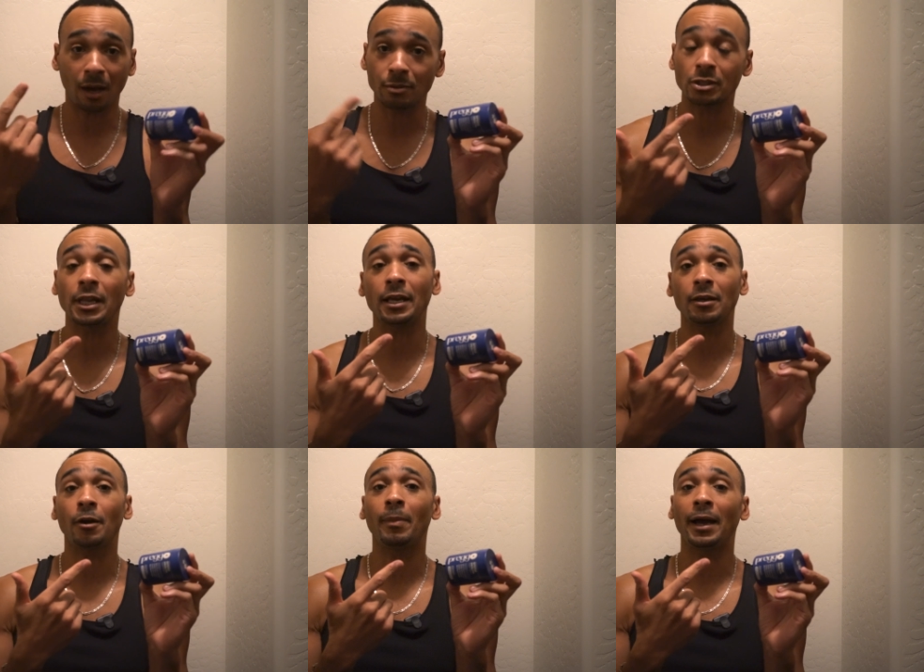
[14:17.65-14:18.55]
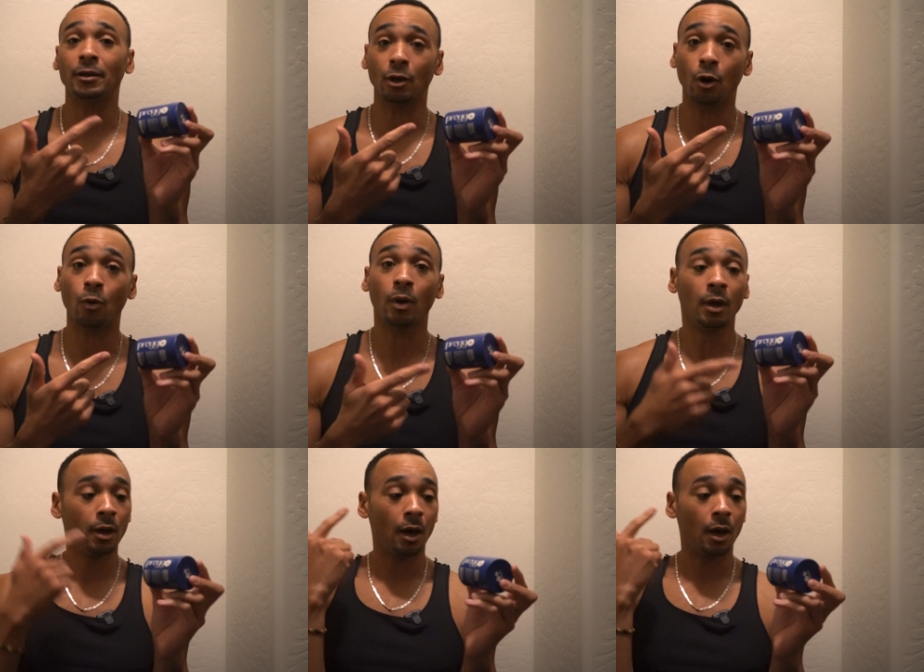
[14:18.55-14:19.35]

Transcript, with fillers: I'm just letting everybody know